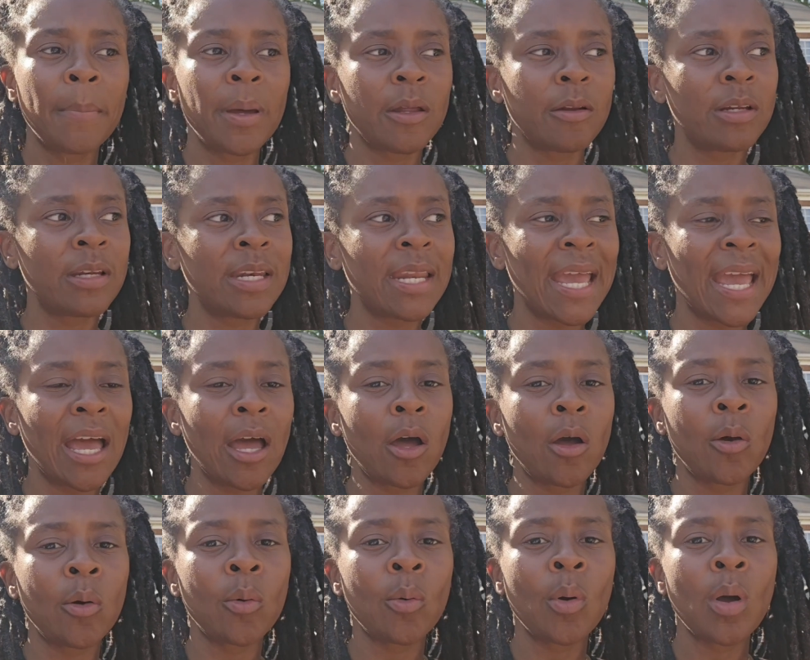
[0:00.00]
But
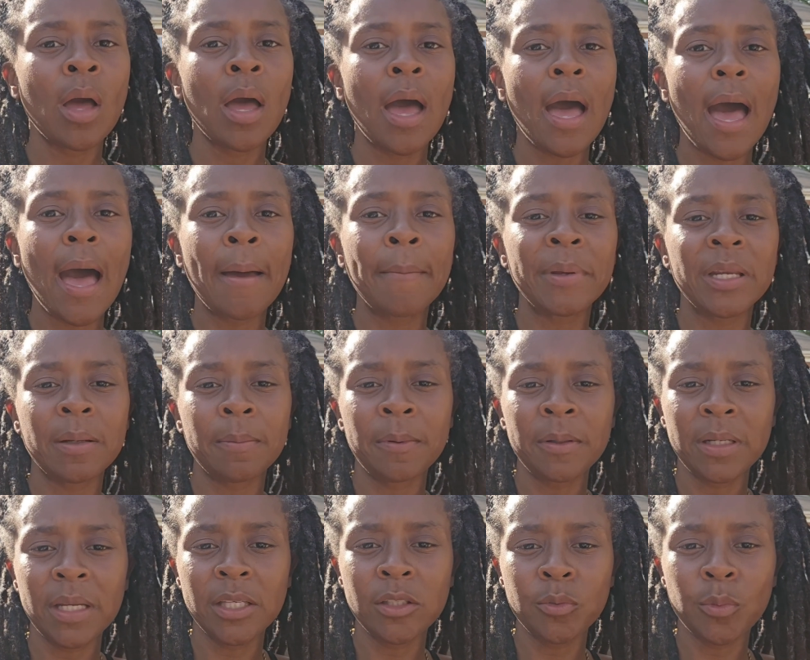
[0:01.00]
now I'm in a
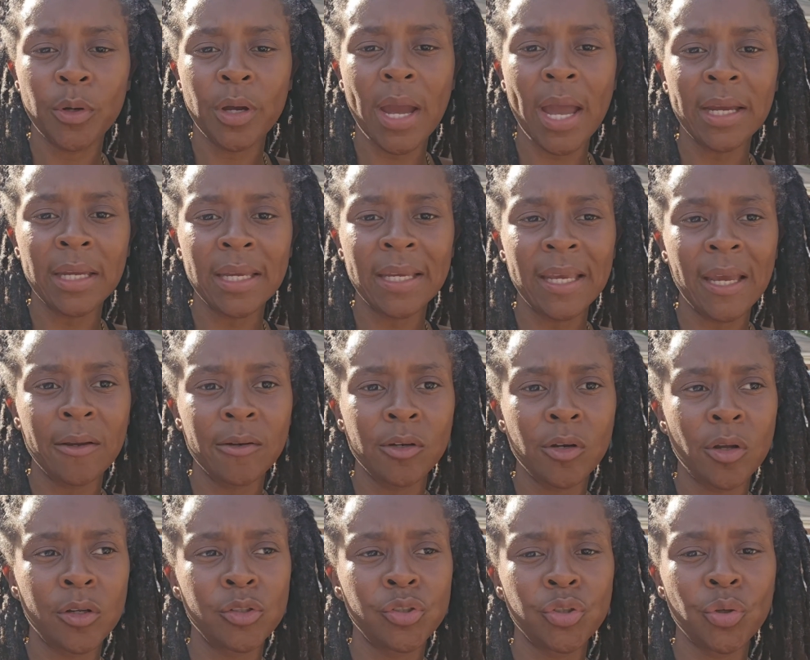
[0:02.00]
place where I can
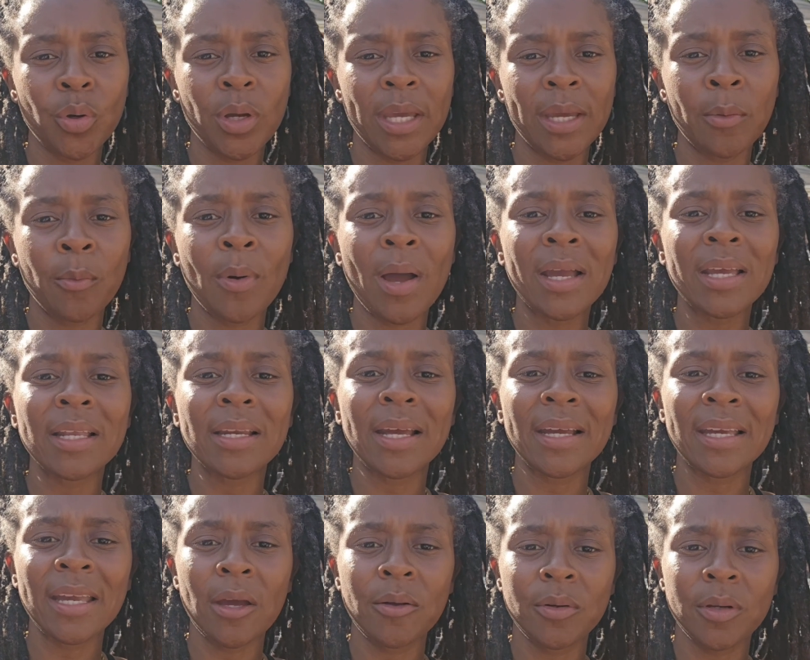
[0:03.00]
count it all joy. And why
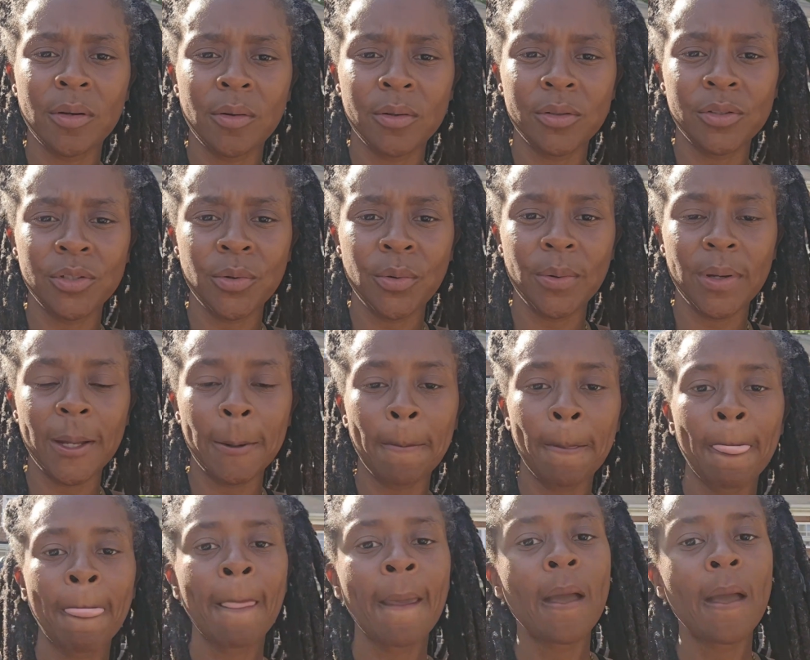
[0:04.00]
can I count it all joy?